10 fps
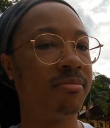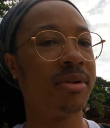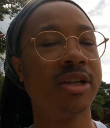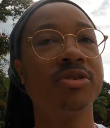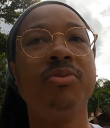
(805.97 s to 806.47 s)

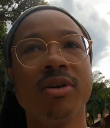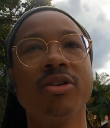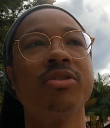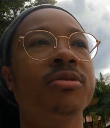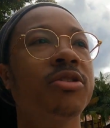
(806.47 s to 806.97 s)
place where
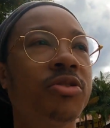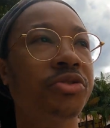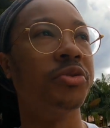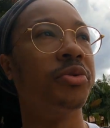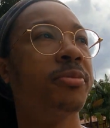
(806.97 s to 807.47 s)
you
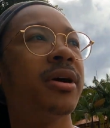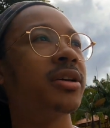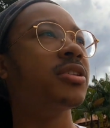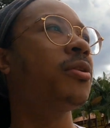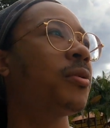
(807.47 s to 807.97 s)
usually would
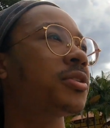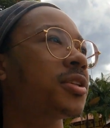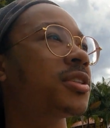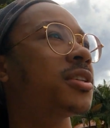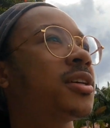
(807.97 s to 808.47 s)
probably see
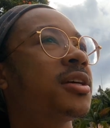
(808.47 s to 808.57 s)
horses.